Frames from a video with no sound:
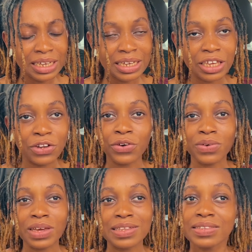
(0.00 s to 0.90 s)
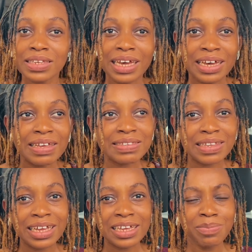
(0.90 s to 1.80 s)
you know, in tears,
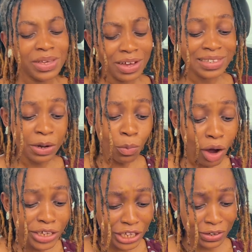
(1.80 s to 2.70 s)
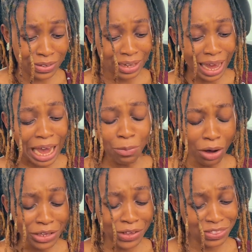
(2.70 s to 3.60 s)
like, because I want you,
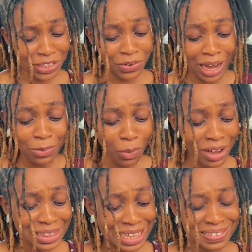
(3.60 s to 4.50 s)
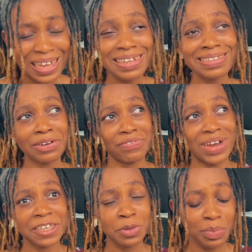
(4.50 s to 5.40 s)
Theo, I want this. And it
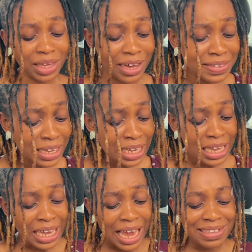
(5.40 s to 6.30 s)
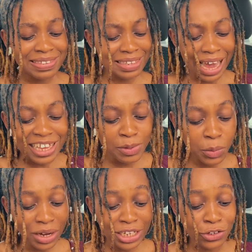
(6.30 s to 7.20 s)
terrifies me because it scares me
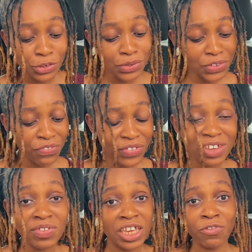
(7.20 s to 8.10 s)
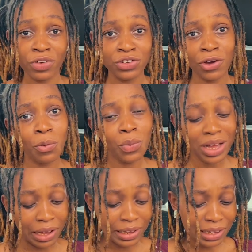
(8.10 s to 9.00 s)
what it do to Vivi if we don't
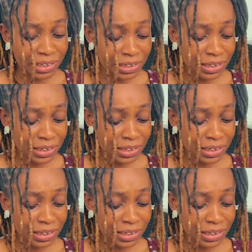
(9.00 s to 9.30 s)
work.